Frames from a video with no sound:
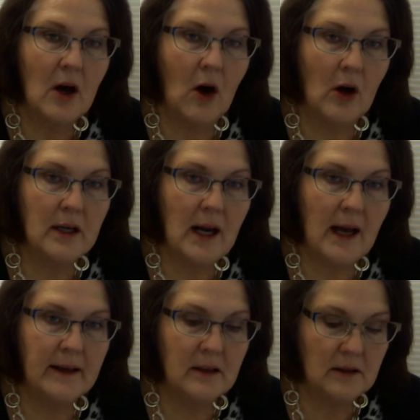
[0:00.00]

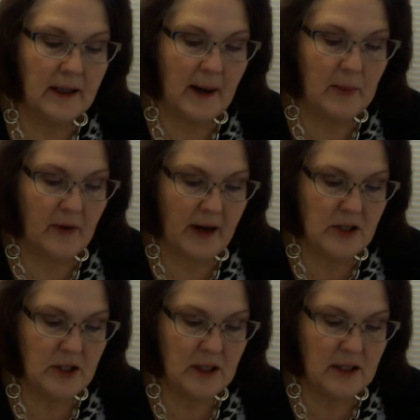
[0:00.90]
online
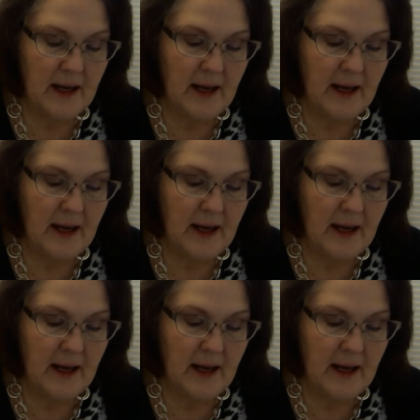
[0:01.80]
collaboration,